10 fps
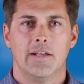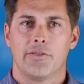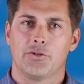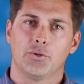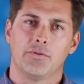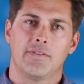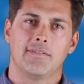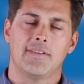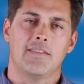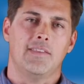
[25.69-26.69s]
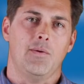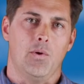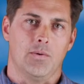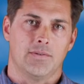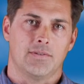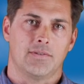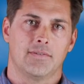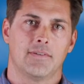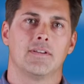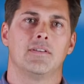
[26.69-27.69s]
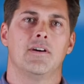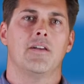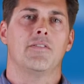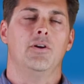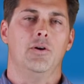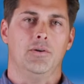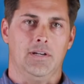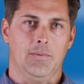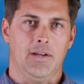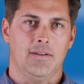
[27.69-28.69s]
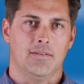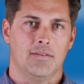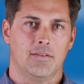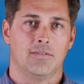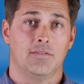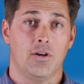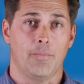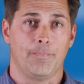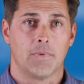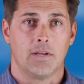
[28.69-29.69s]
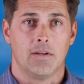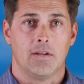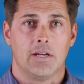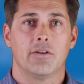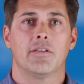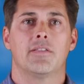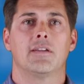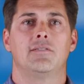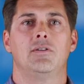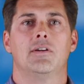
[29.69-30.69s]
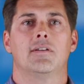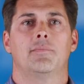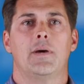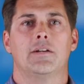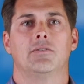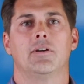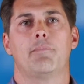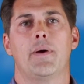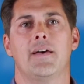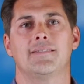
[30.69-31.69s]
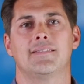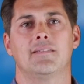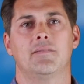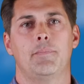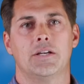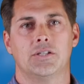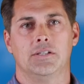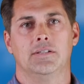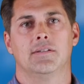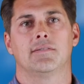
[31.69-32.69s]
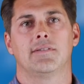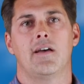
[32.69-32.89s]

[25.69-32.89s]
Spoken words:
The truth is that they won't. Not on their own anyway. So, here are the things you can expect during a pest inspection to